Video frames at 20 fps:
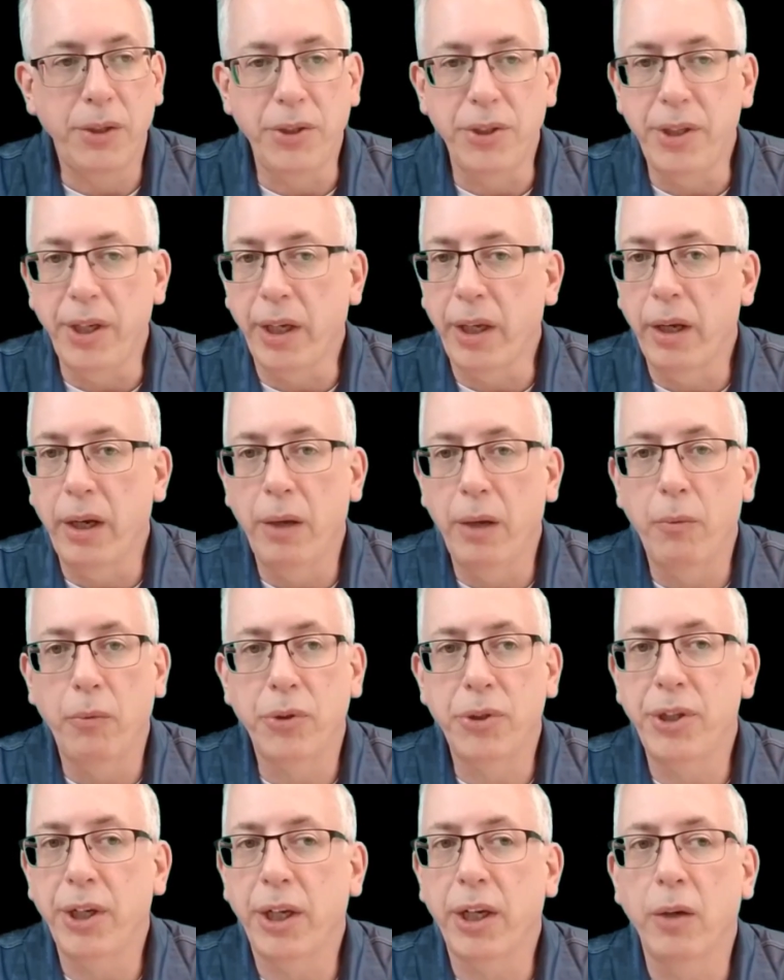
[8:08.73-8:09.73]
sticking
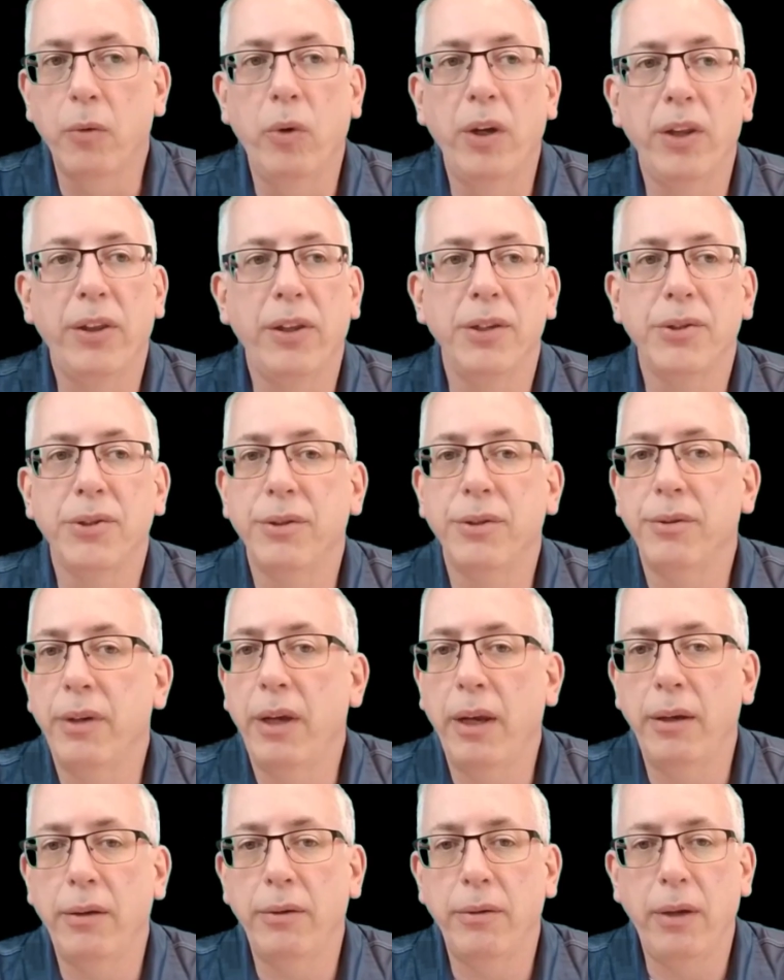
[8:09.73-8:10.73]
sticking with us and,
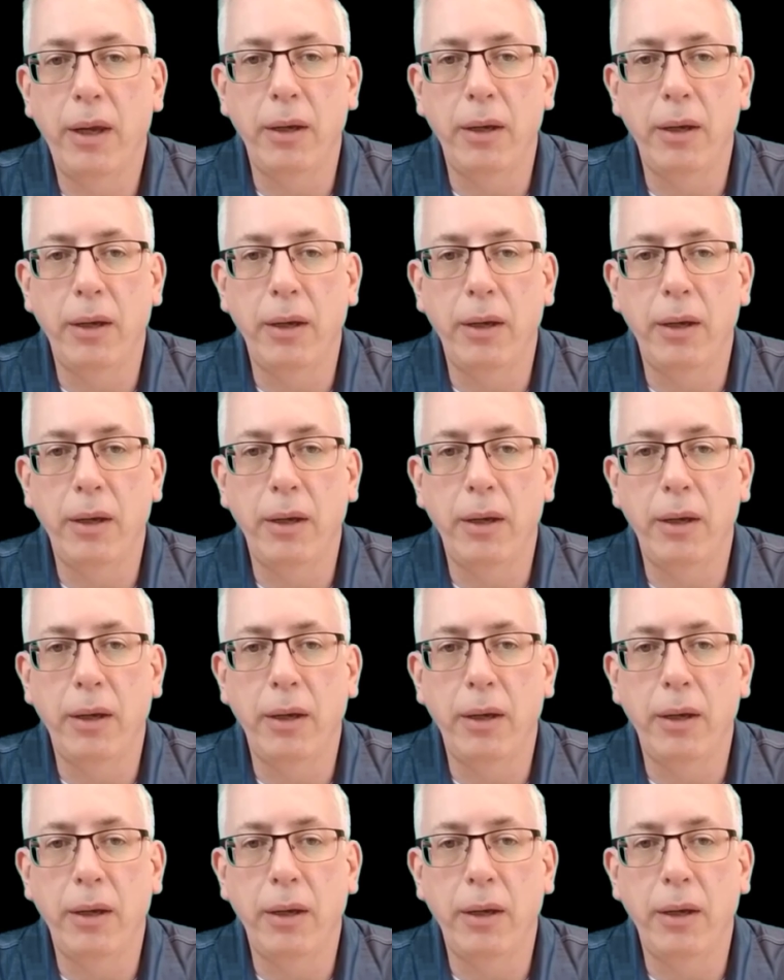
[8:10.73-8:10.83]
and,